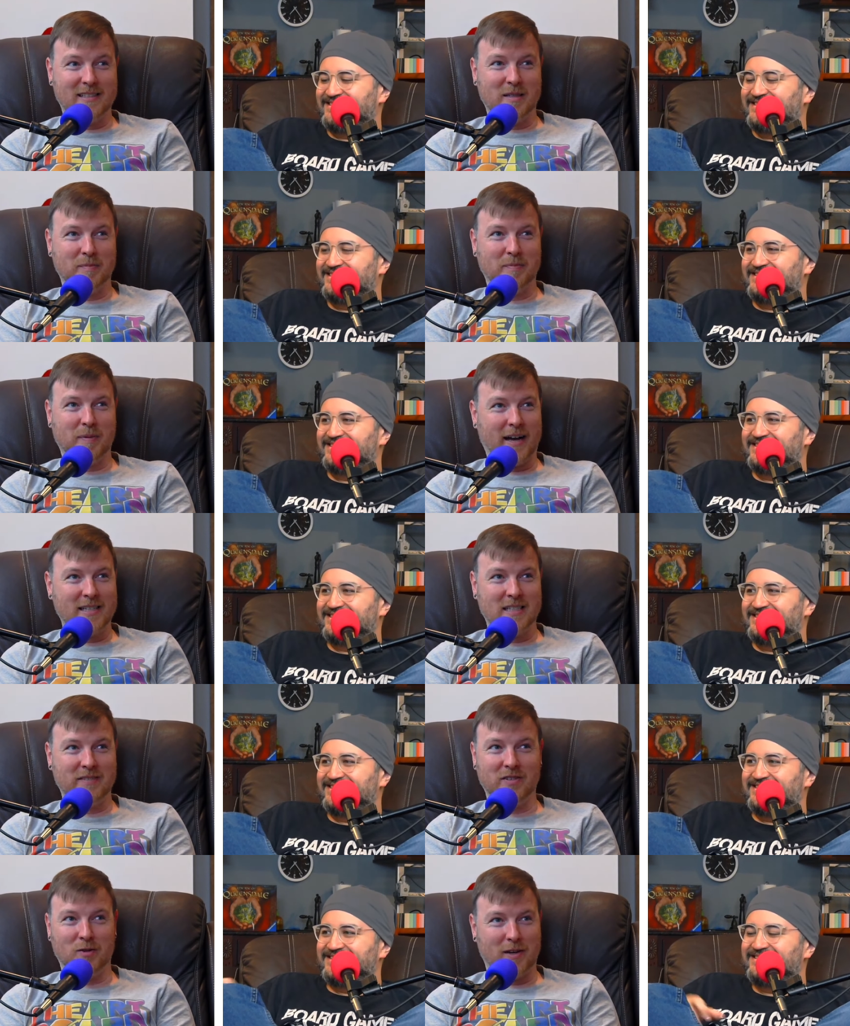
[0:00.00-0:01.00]
Speaker 1: the
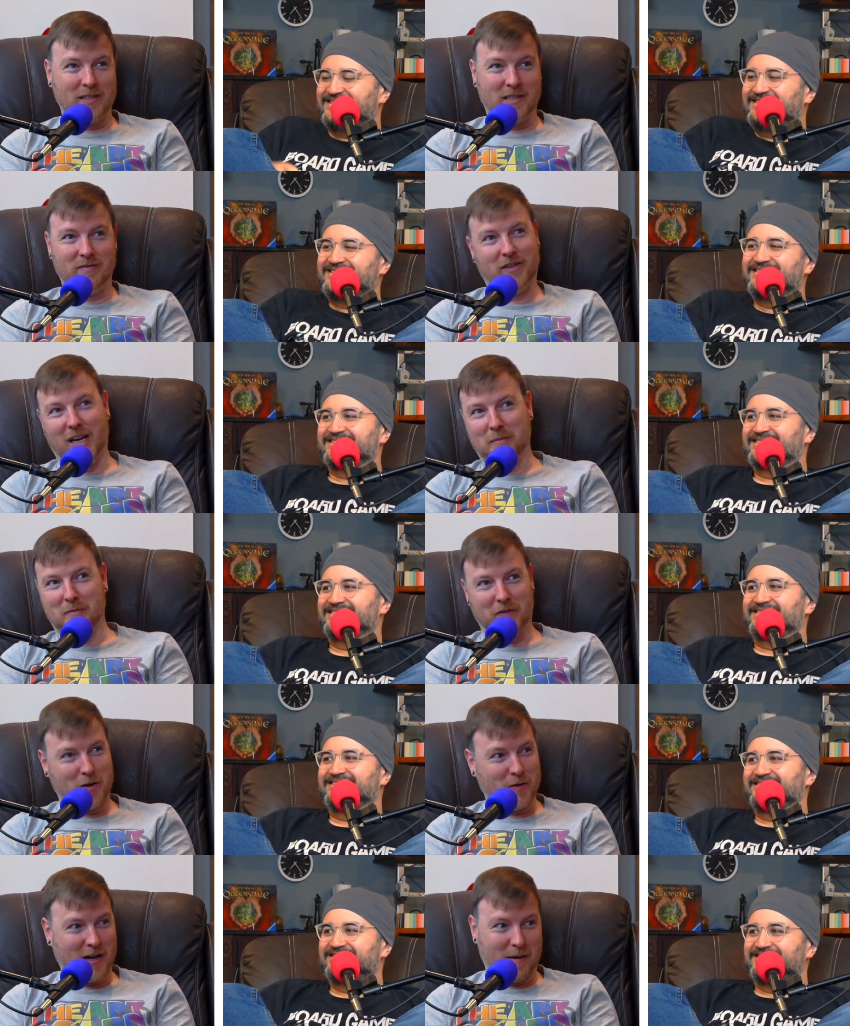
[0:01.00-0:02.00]
passive aggressive game of
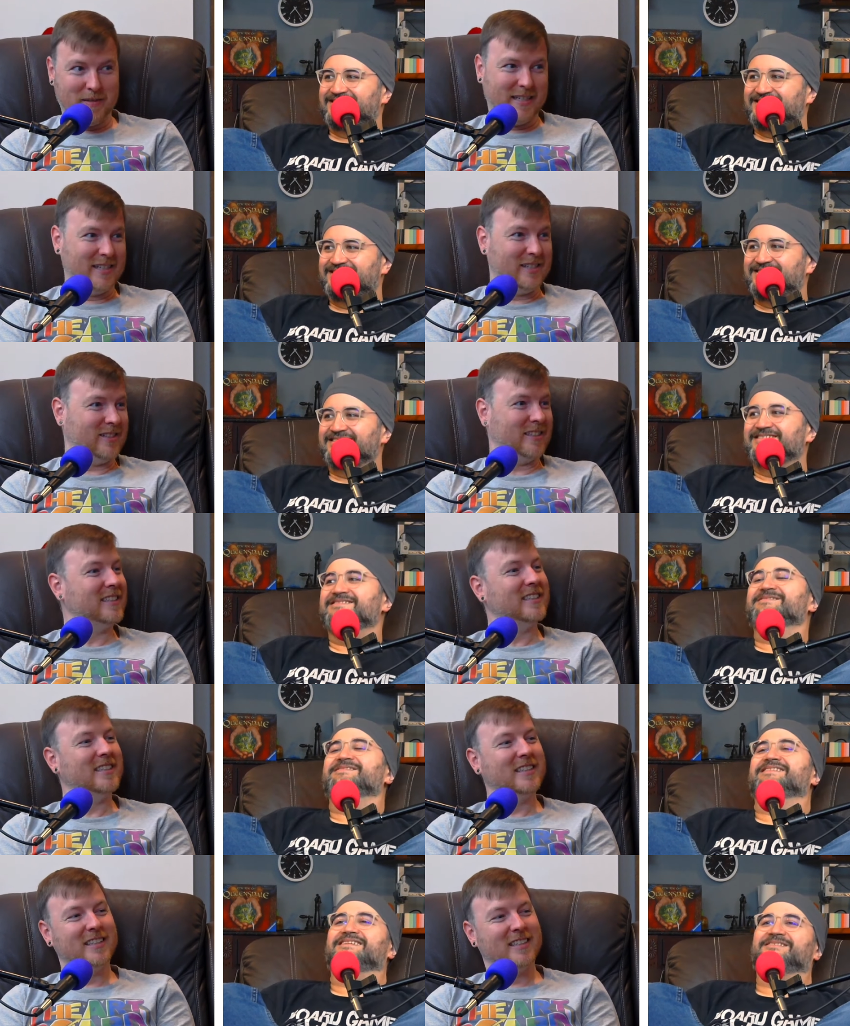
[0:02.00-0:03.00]
cohabitation.
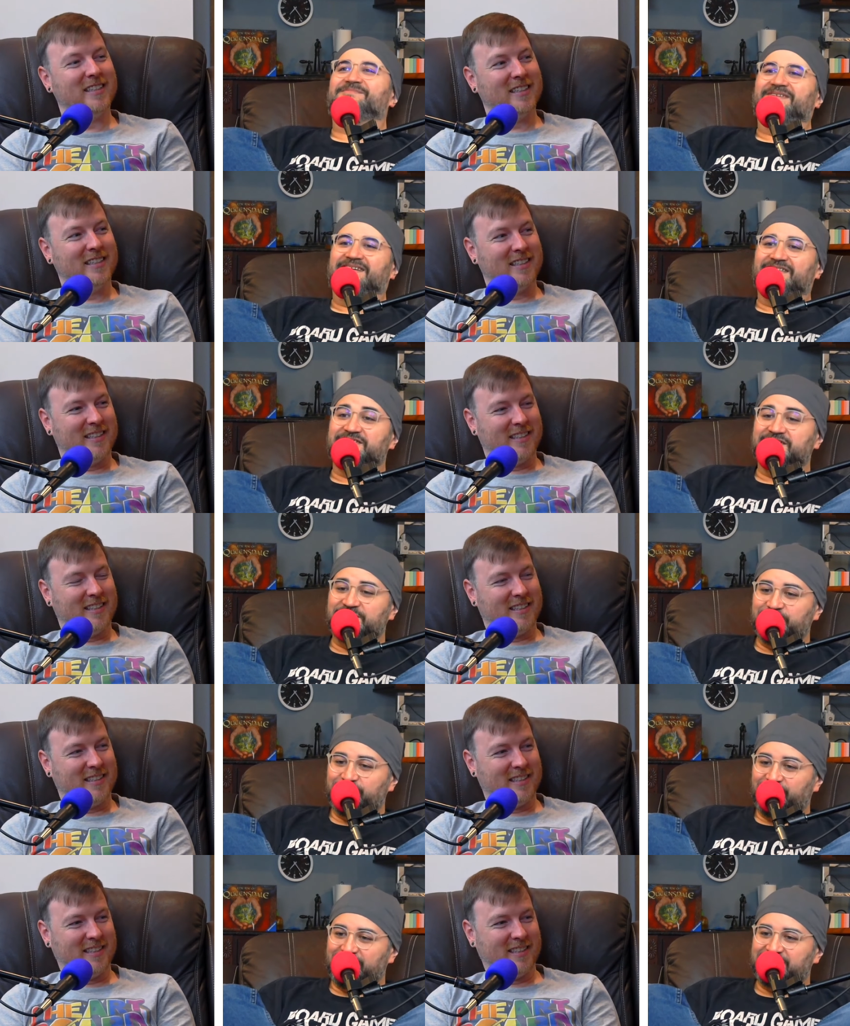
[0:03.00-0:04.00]
Speaker 2: Yeah. And there's a
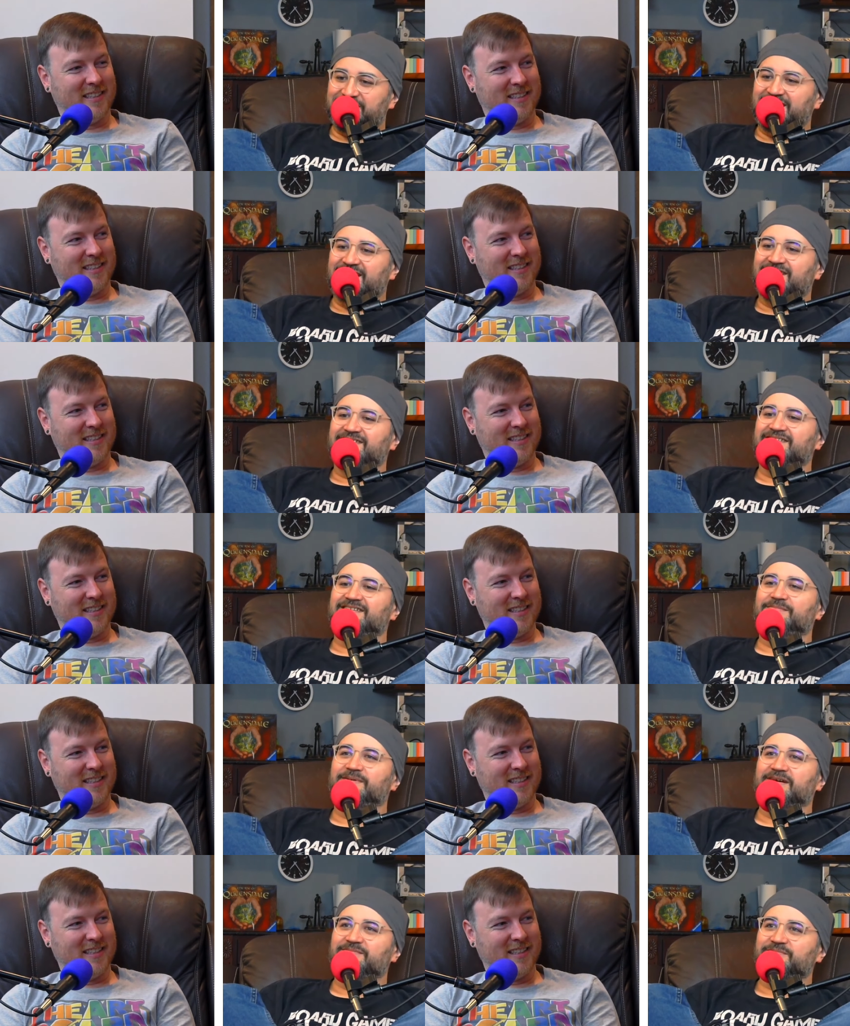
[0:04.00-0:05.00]
new version out
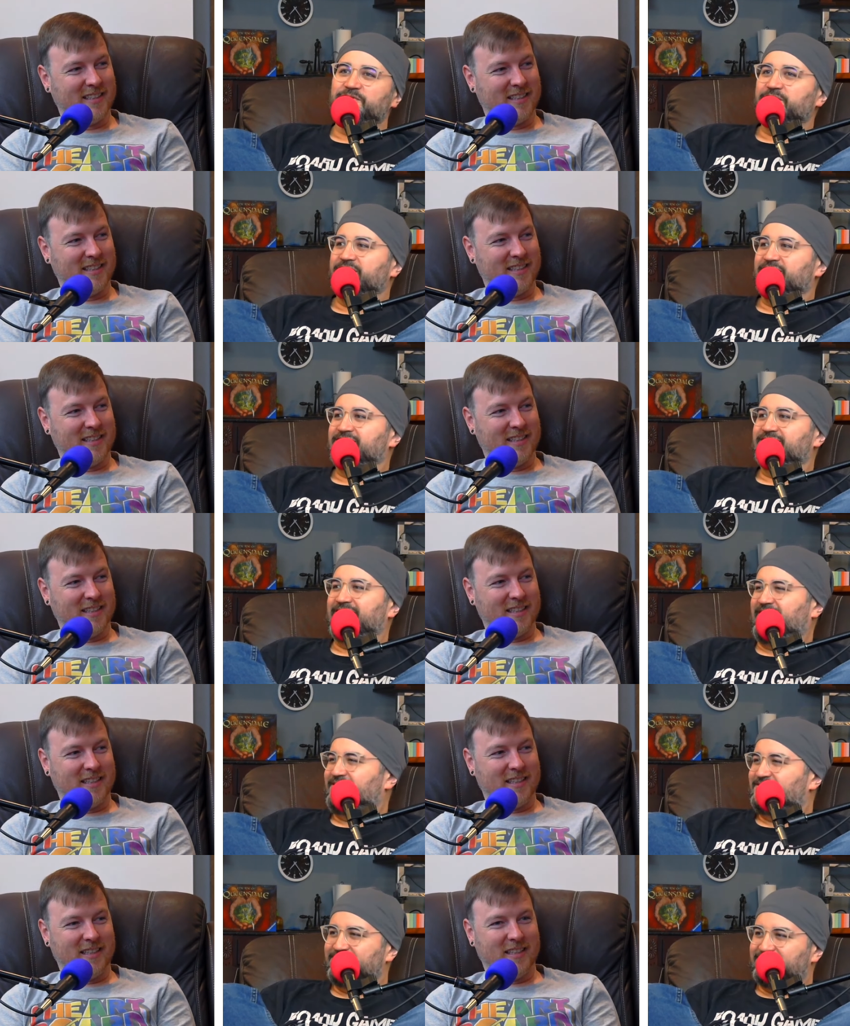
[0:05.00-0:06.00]
about moving
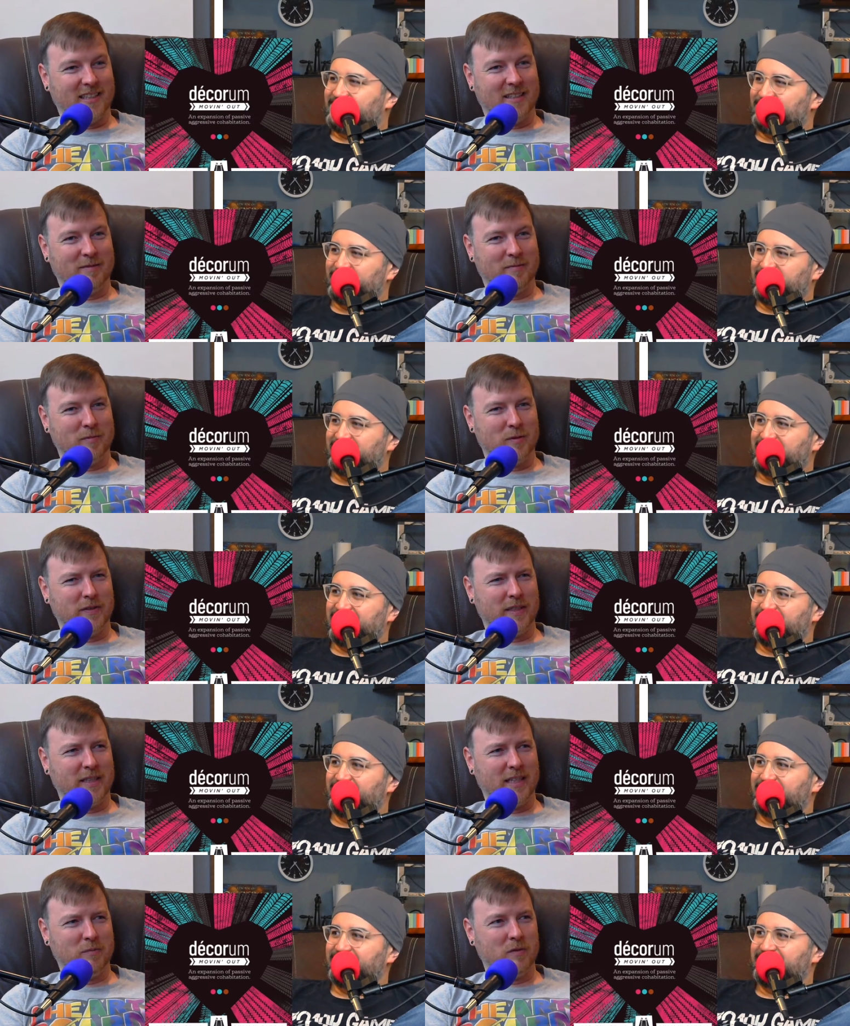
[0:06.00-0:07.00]
out or something like
Speaker 1: that.
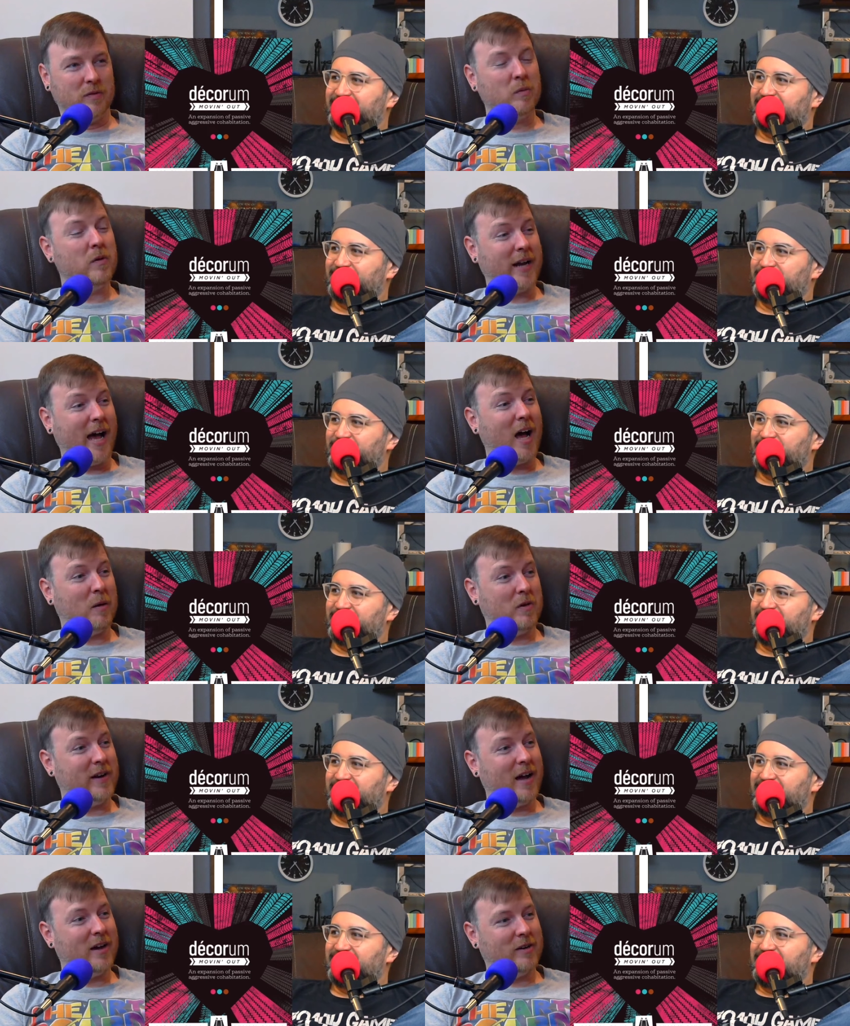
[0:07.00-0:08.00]
Moving
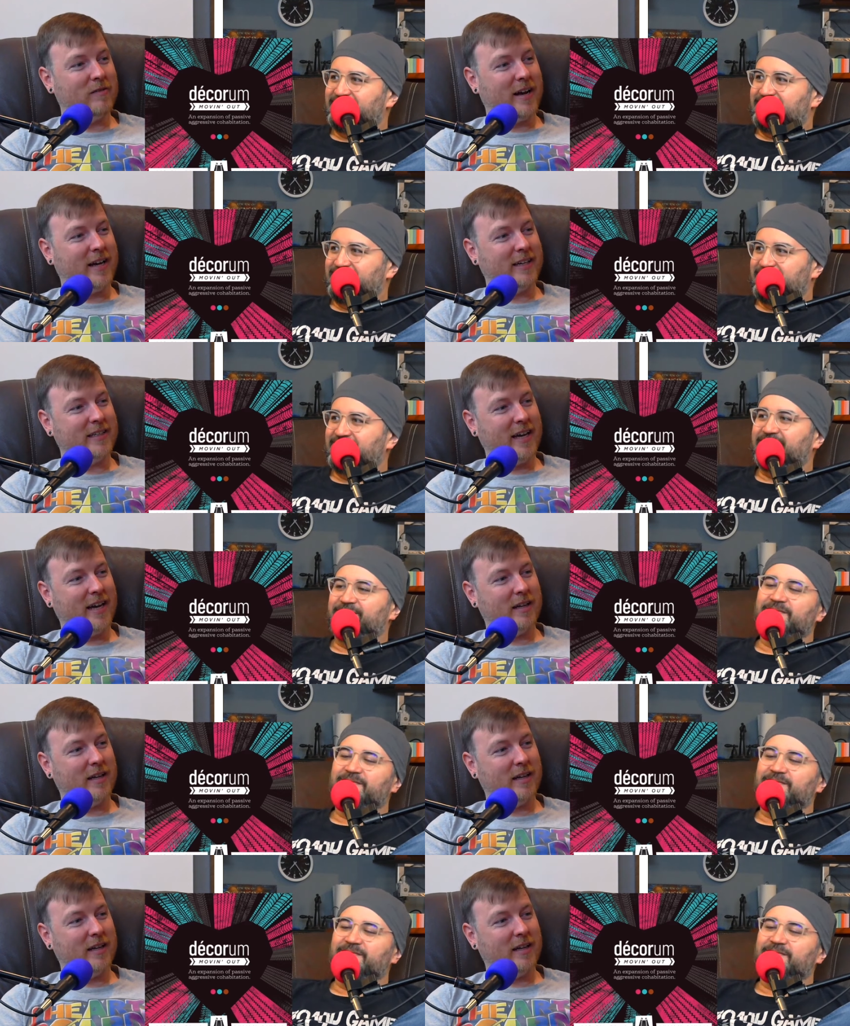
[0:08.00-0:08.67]
out. You're right. Yeah.